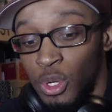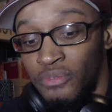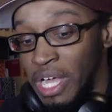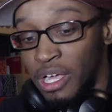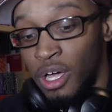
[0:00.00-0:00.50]
or
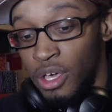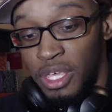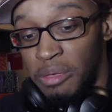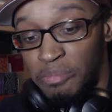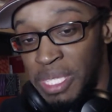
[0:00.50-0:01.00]
if I call
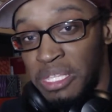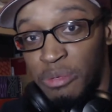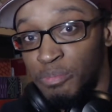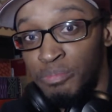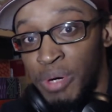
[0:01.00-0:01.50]
the Beats
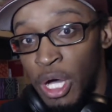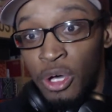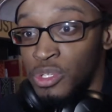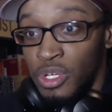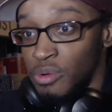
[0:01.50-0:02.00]

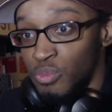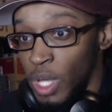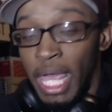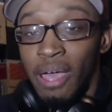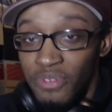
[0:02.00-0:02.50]
Bose or
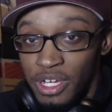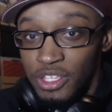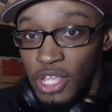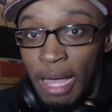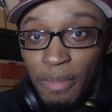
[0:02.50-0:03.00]
whatever, you
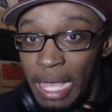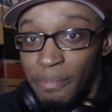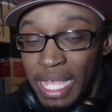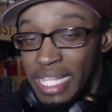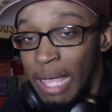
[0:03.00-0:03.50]
know, I might
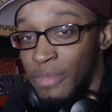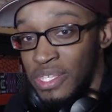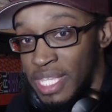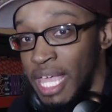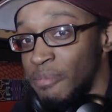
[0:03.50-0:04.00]
make that
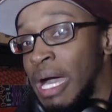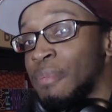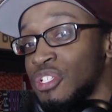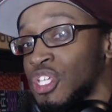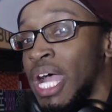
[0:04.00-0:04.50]
mistake, but I'm
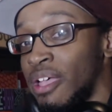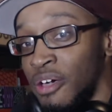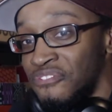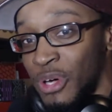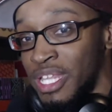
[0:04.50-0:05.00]
gonna try to
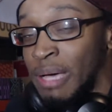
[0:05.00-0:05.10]
avoid